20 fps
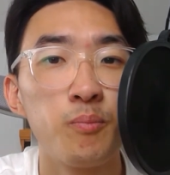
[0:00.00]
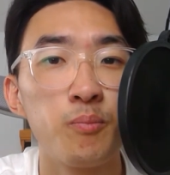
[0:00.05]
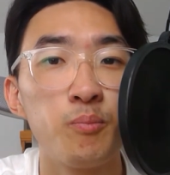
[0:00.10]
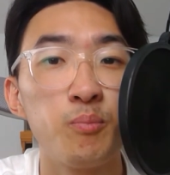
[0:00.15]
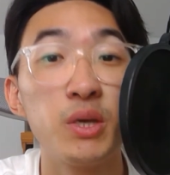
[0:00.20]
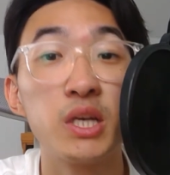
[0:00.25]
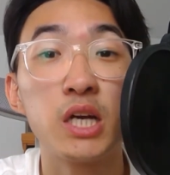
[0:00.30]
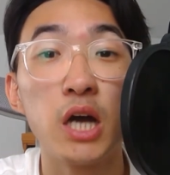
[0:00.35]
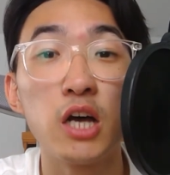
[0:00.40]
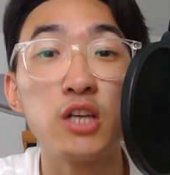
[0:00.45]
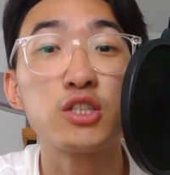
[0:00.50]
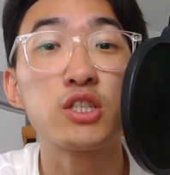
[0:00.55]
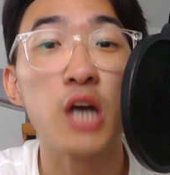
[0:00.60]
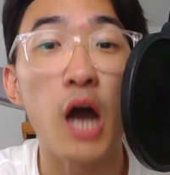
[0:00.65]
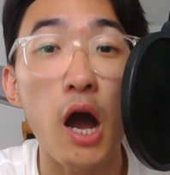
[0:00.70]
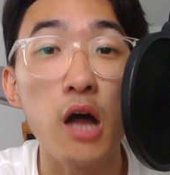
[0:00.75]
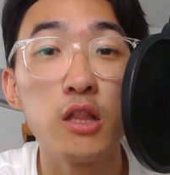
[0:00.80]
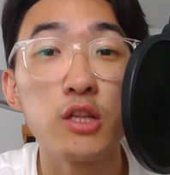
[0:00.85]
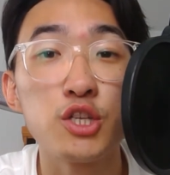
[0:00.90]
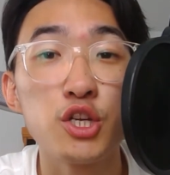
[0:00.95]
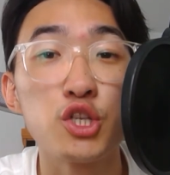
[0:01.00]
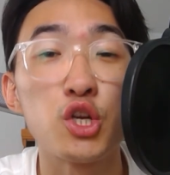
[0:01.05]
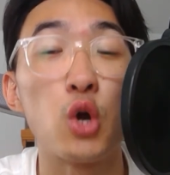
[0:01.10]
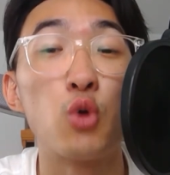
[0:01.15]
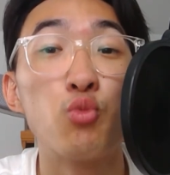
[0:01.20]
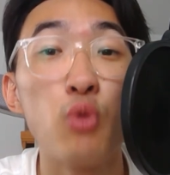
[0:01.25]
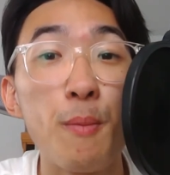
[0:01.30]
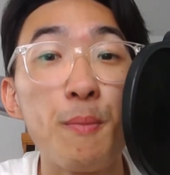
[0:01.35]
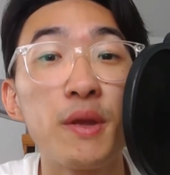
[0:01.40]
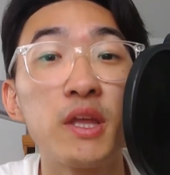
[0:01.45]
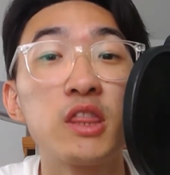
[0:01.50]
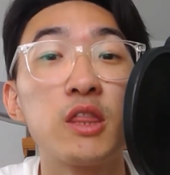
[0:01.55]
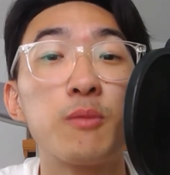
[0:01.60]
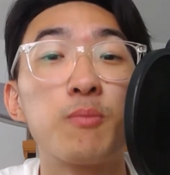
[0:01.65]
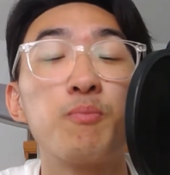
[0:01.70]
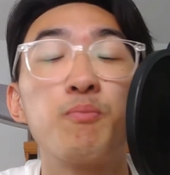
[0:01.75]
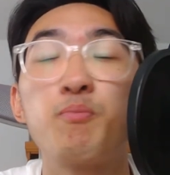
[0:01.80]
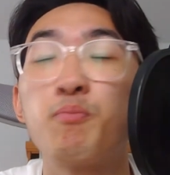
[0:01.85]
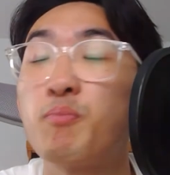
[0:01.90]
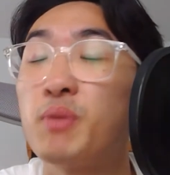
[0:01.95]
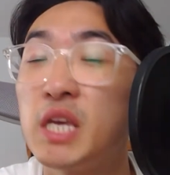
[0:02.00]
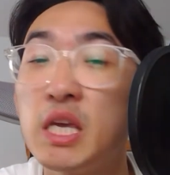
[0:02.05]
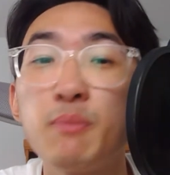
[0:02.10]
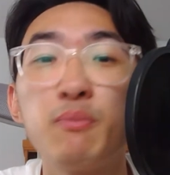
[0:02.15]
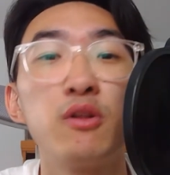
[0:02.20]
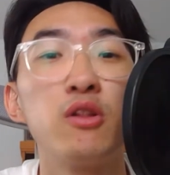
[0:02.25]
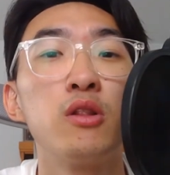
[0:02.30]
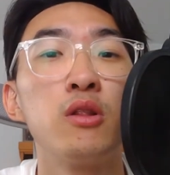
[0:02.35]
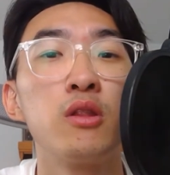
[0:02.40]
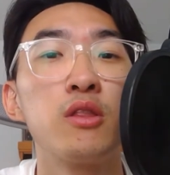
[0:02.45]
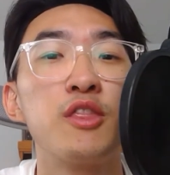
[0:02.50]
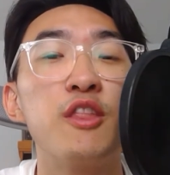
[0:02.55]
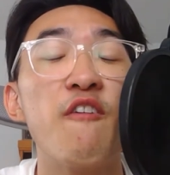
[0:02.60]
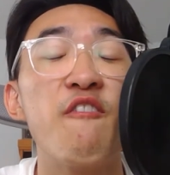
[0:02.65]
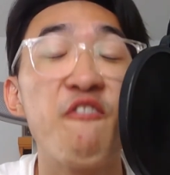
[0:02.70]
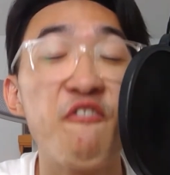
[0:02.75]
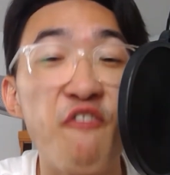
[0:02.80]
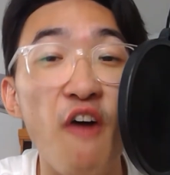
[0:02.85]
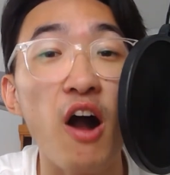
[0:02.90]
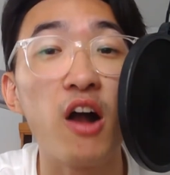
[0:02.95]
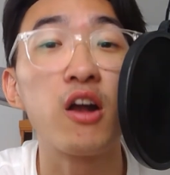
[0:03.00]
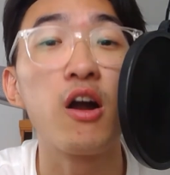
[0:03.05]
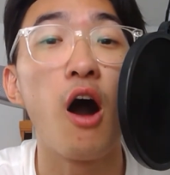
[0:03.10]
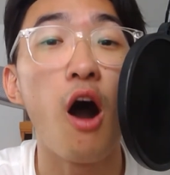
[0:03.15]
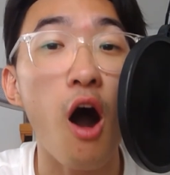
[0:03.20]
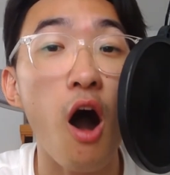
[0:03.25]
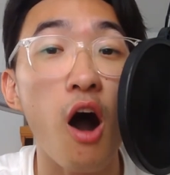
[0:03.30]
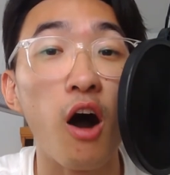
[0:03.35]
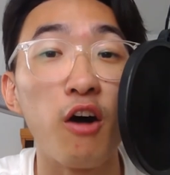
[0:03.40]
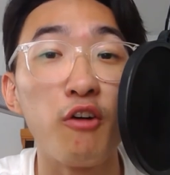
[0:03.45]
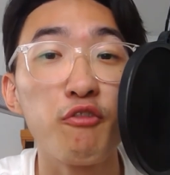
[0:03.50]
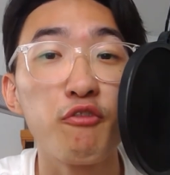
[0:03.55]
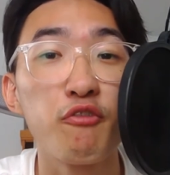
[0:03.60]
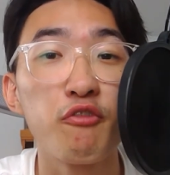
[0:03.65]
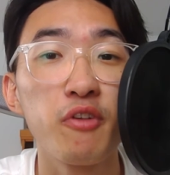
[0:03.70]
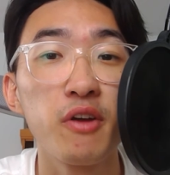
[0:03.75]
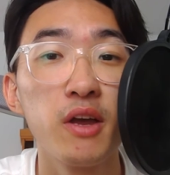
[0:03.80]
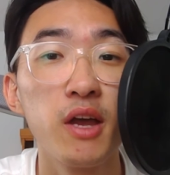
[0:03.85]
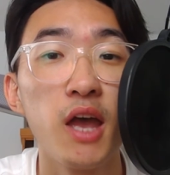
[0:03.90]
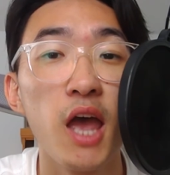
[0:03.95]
Because colleges are ripping people the fuck off,